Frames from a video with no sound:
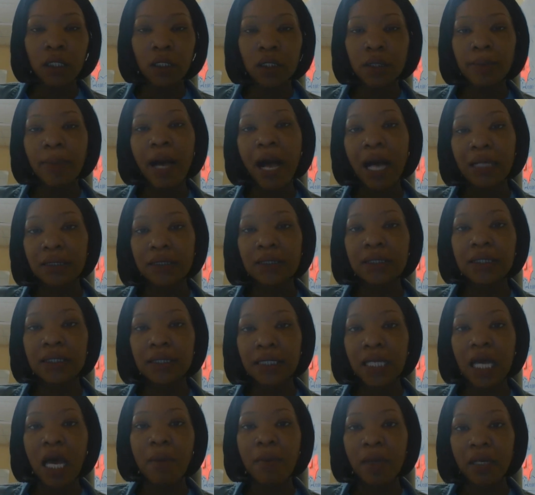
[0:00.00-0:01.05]
the policies
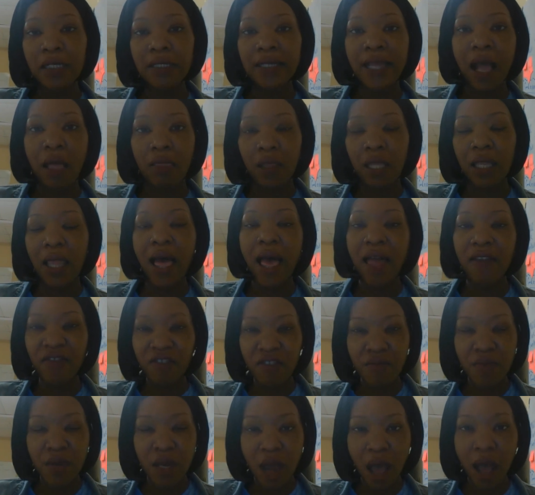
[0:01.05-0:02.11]
coming down the line
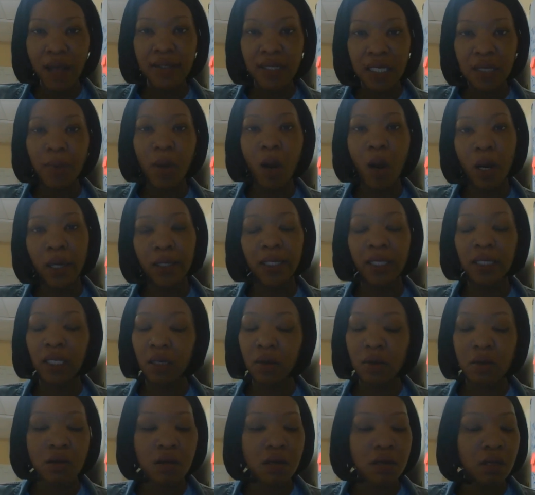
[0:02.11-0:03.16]
from the Nazi Party,
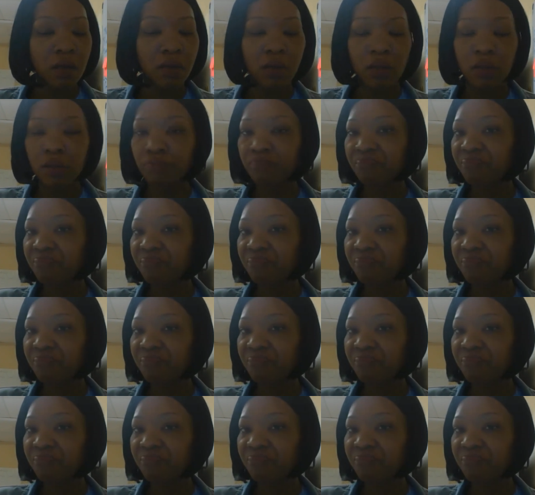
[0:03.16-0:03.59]
there were